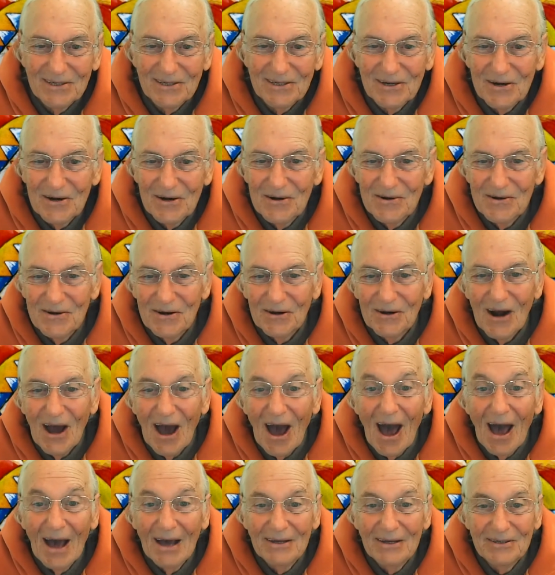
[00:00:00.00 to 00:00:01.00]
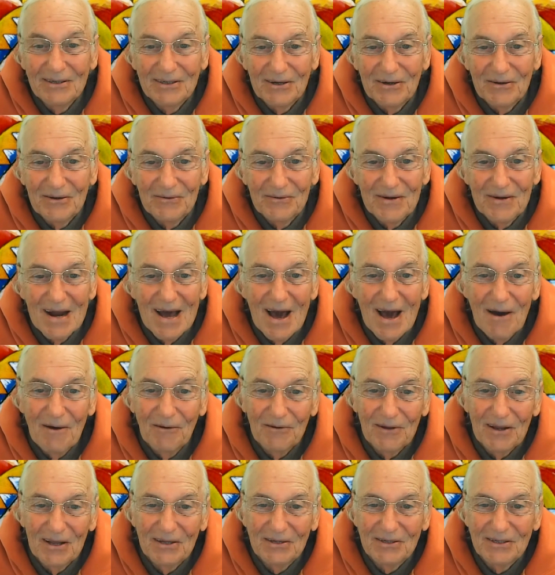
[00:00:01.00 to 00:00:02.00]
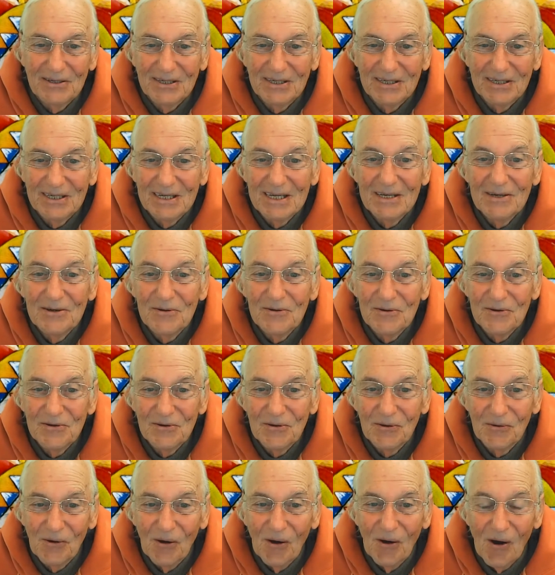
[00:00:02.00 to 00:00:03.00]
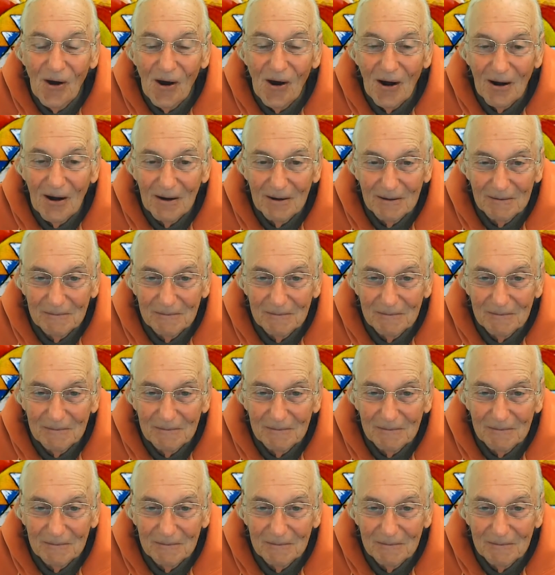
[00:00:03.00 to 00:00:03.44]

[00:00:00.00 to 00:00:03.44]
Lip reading: turn your eyes around and see who you are.